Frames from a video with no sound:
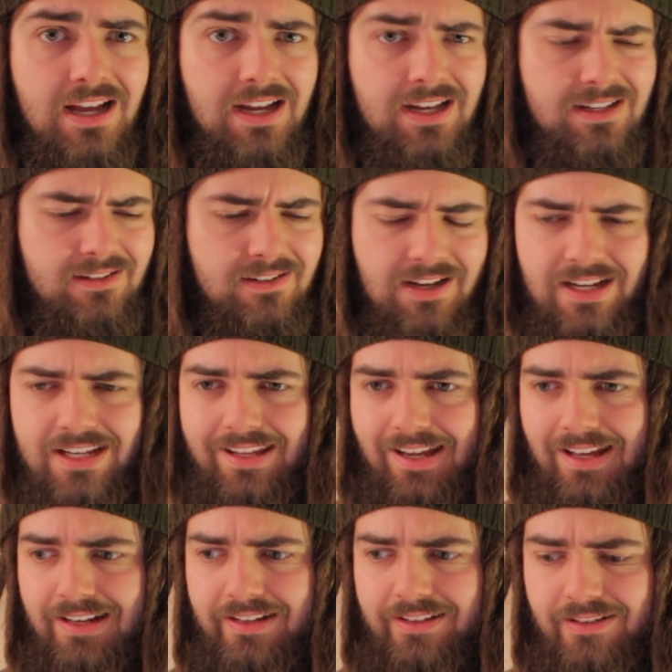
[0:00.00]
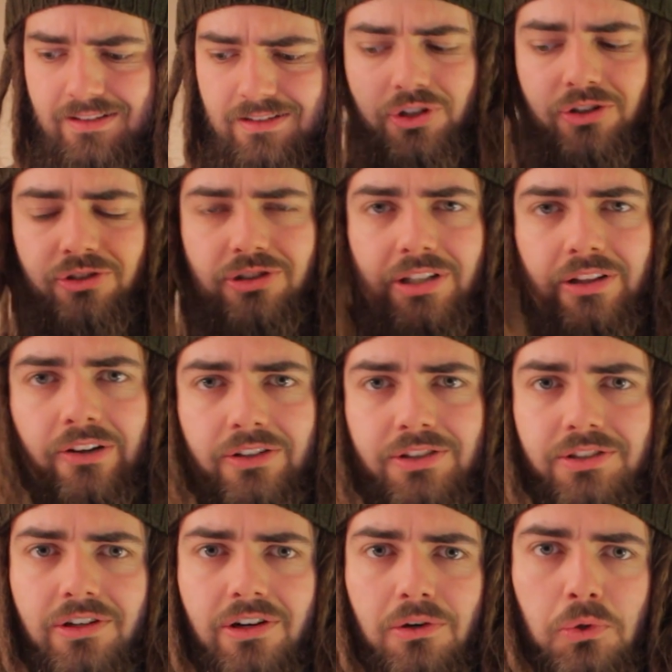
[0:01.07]
And I get it, young
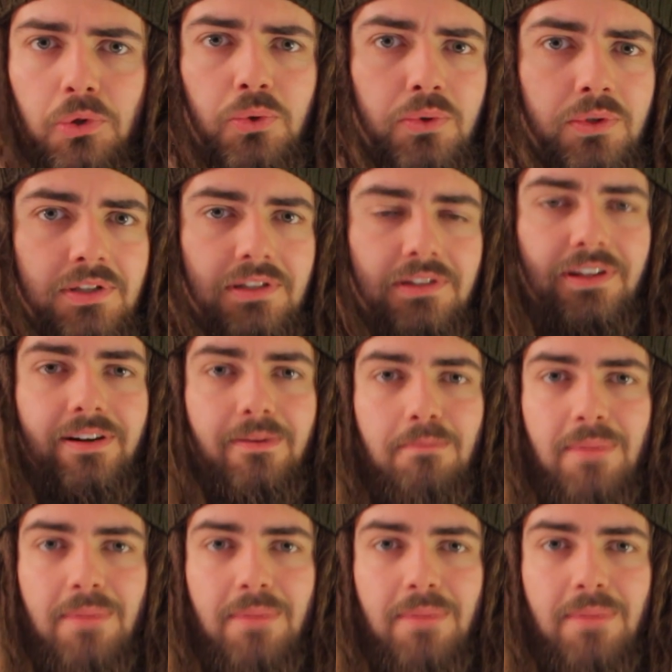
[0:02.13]
dreadlocks are loose, they're